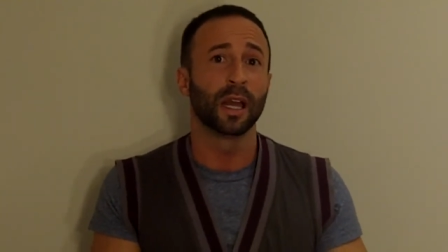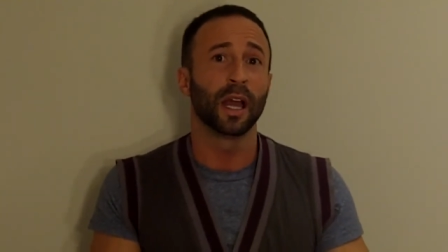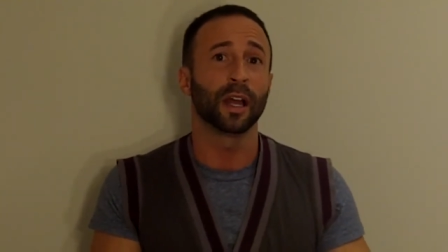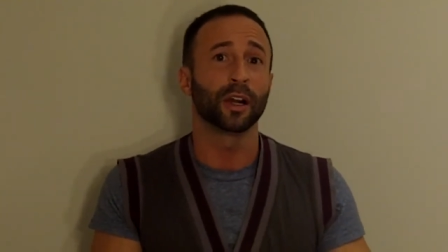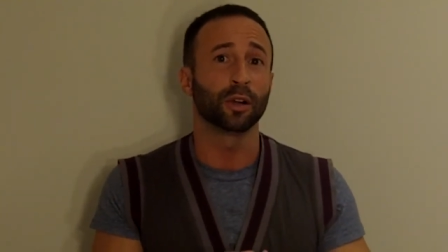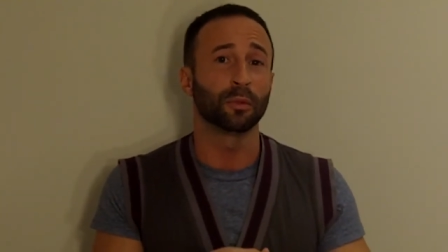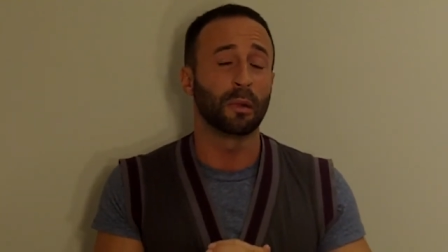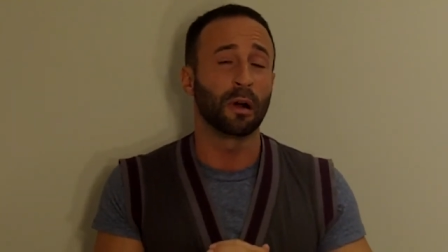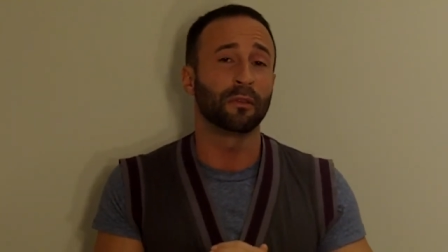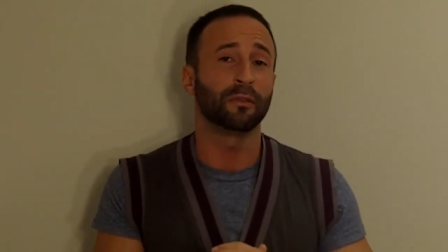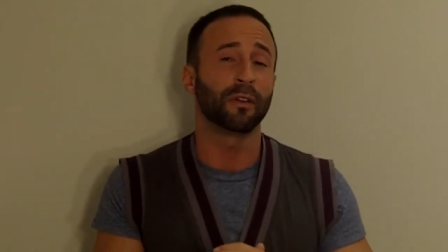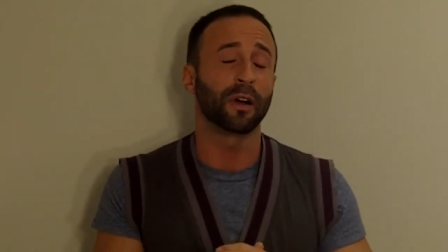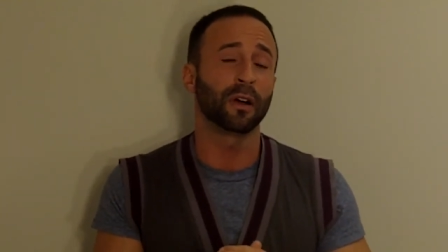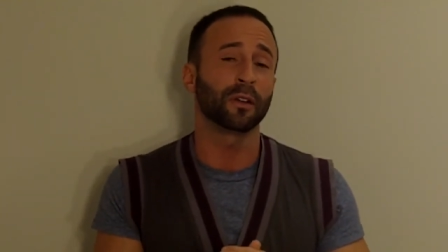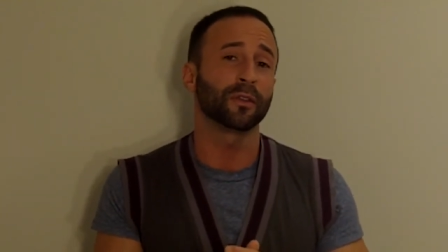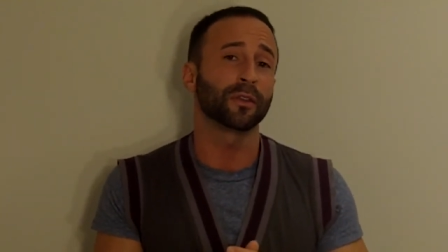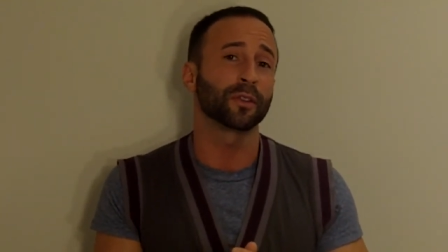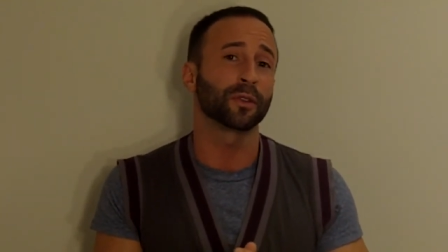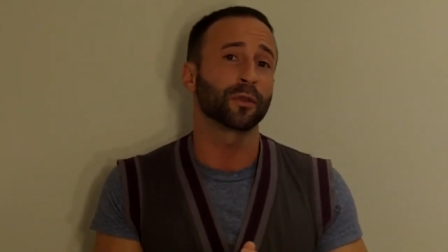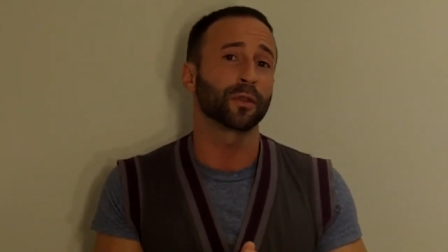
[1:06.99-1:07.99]
and her mom
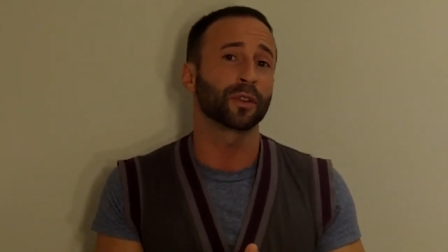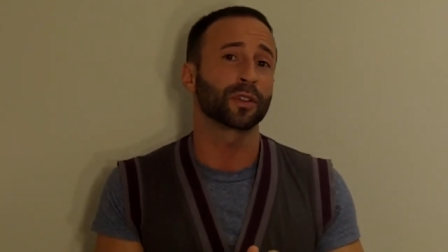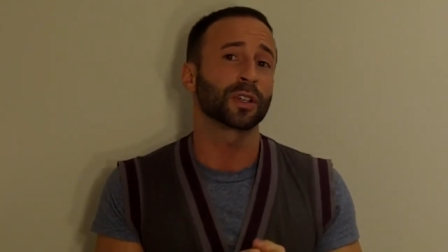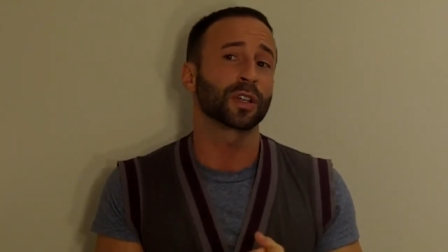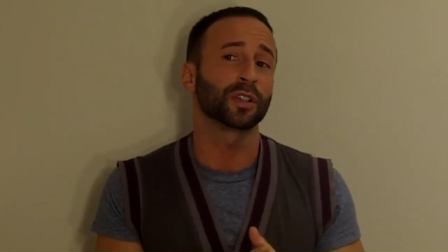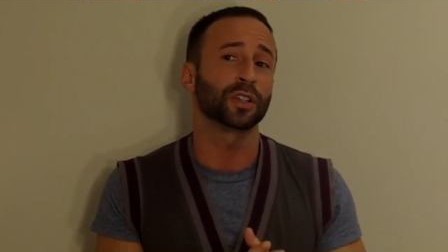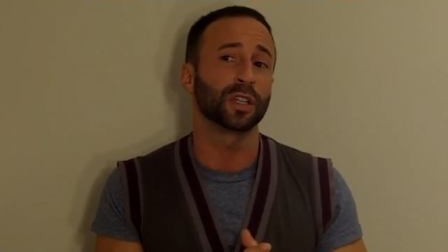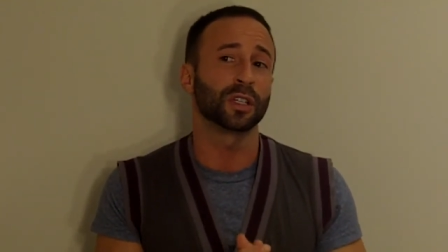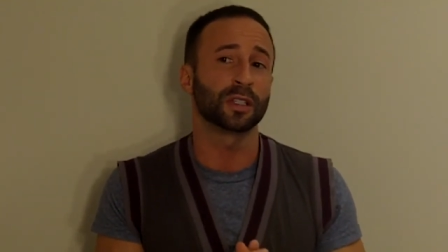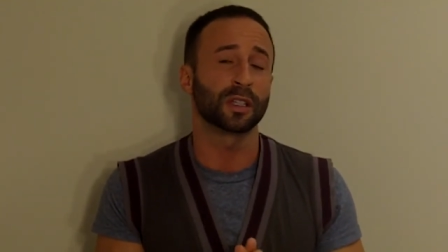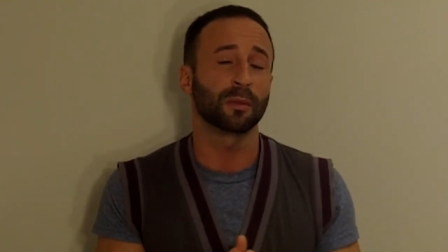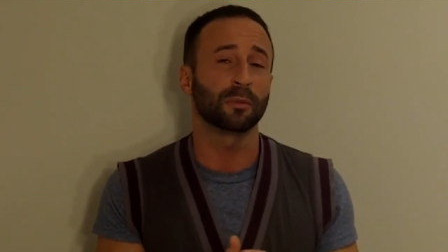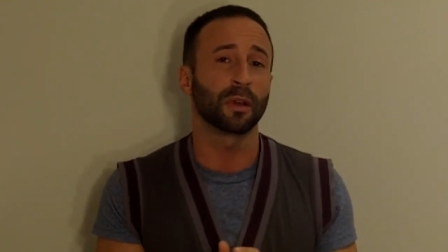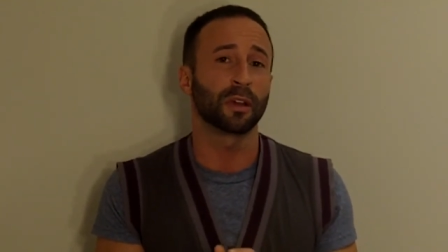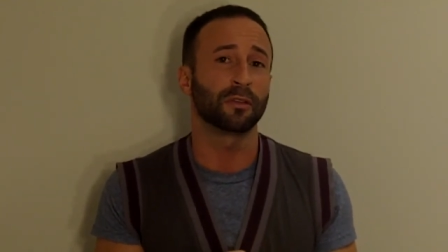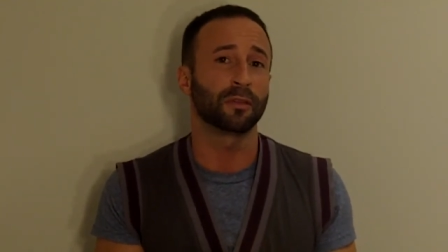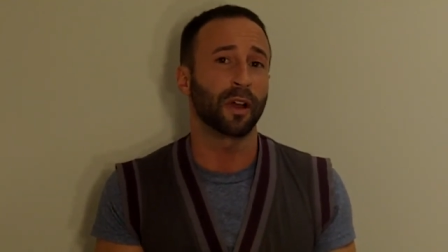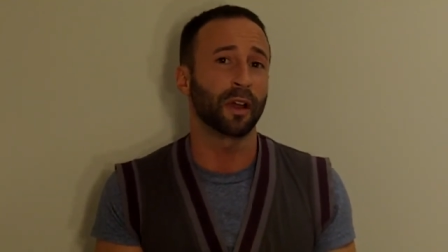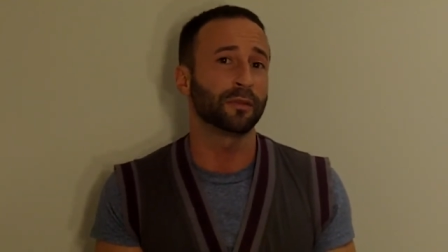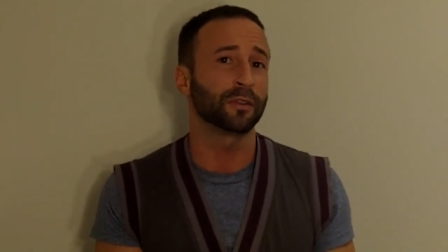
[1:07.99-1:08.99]
filed for divorce because she said
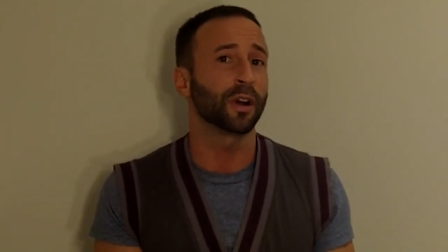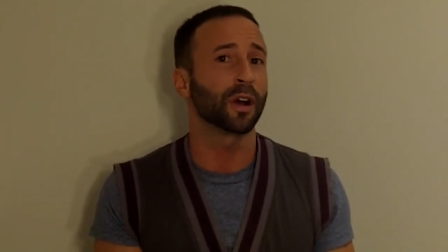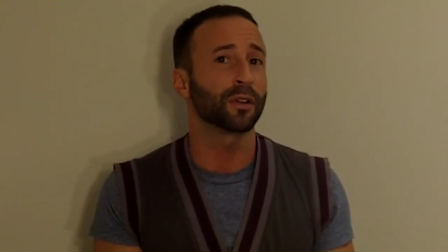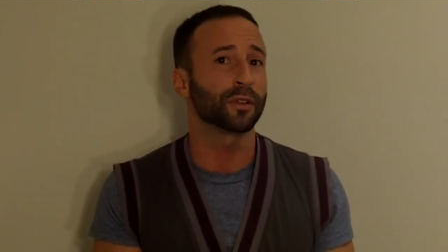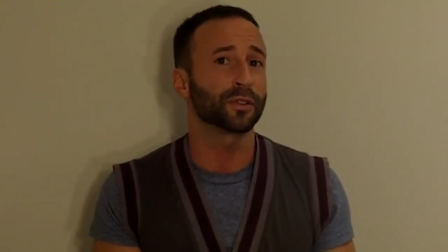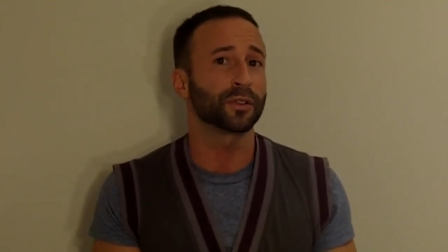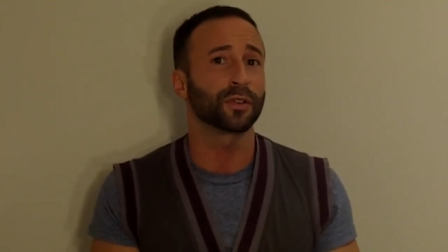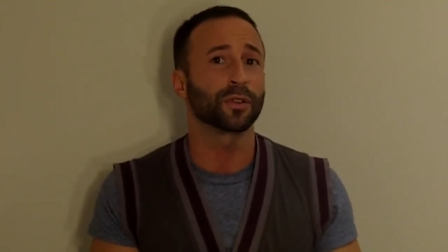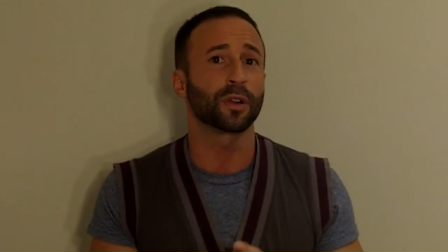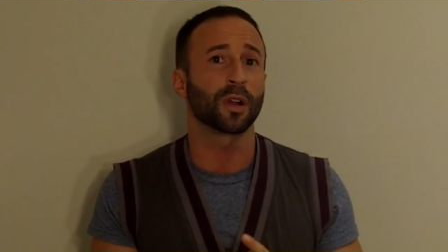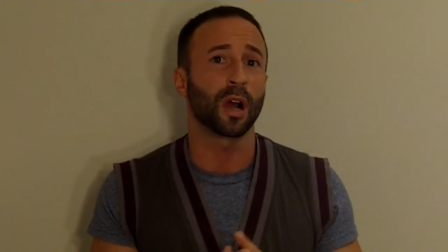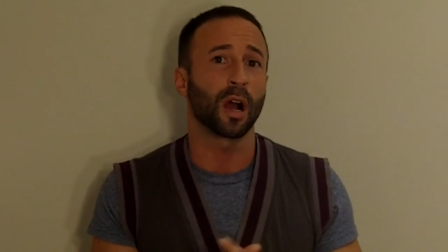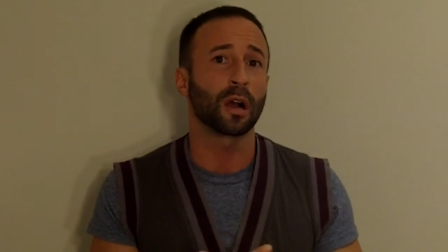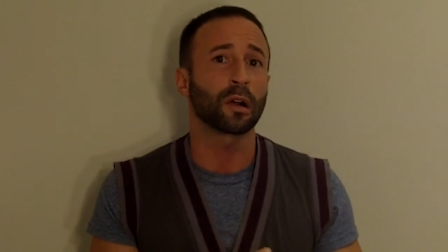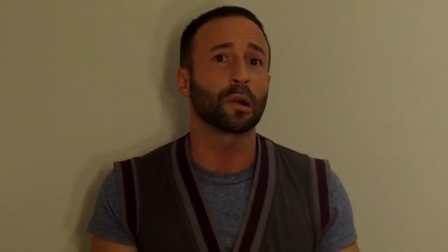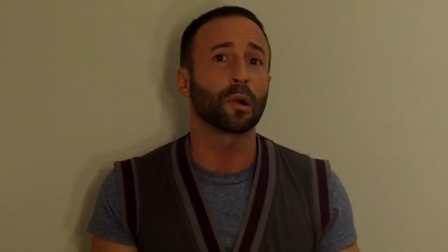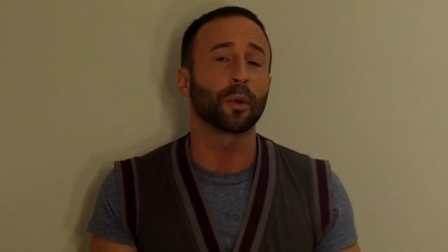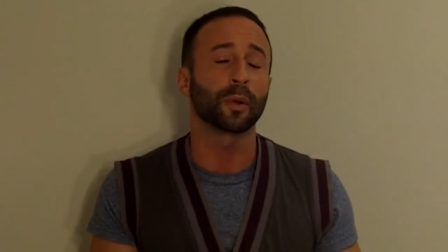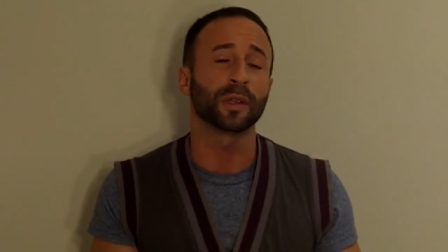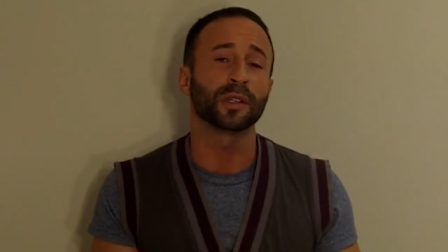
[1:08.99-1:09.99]
my five daughters are
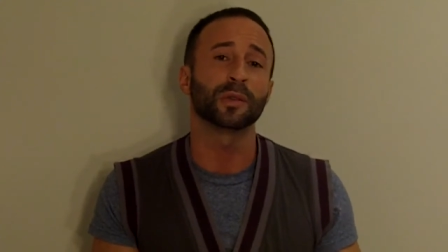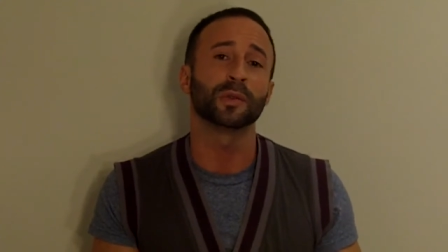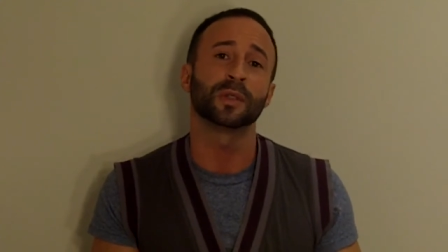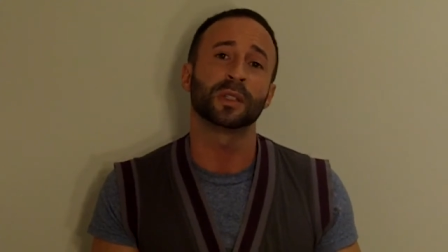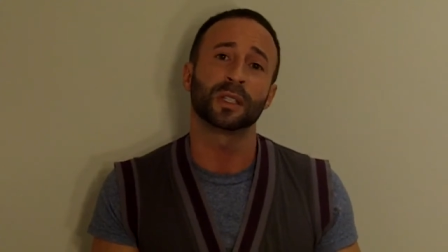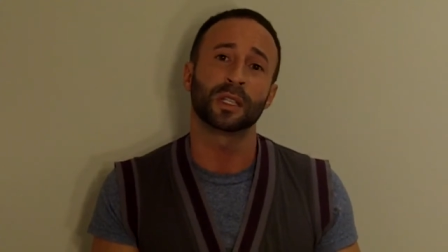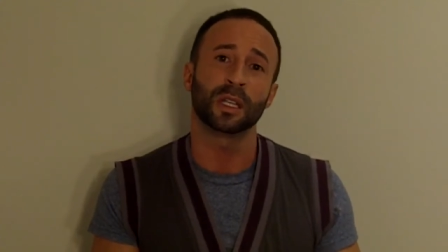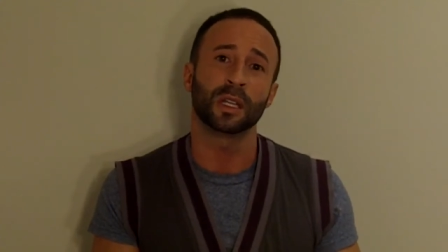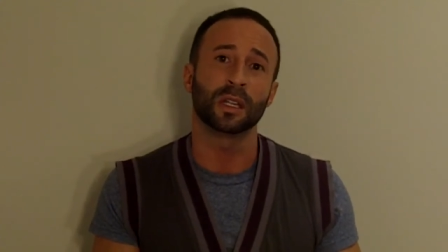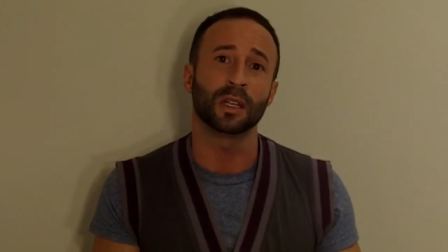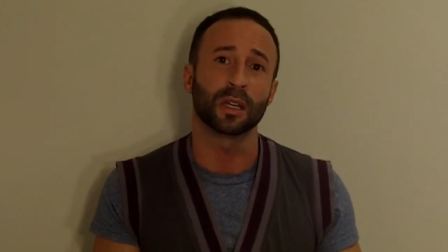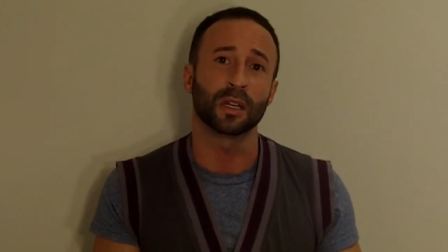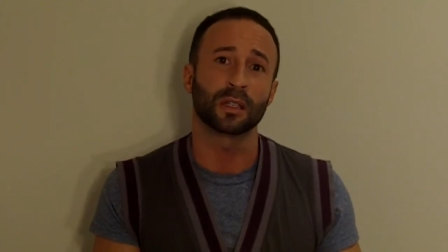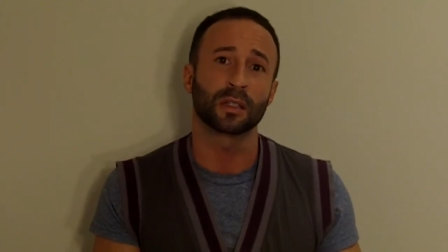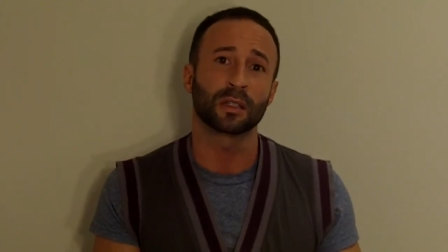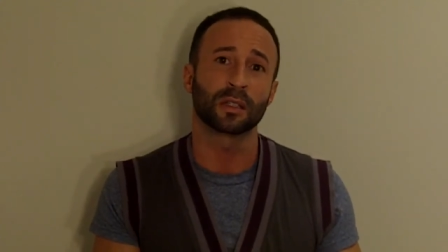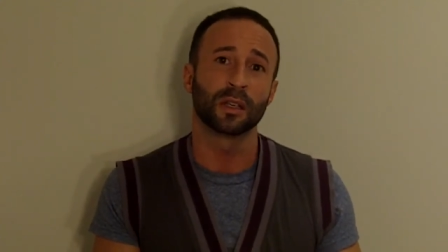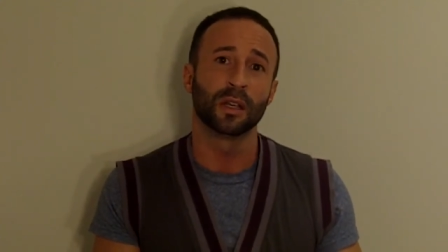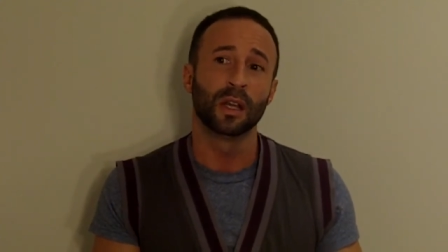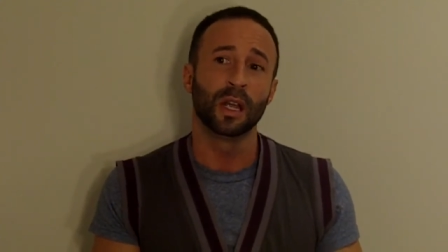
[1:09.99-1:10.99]
not going to see
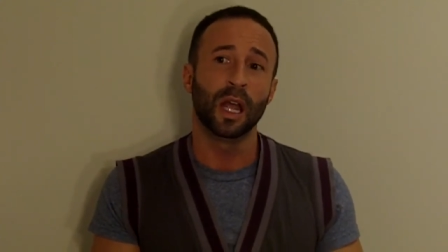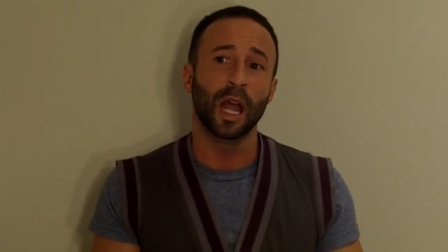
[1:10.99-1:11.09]
this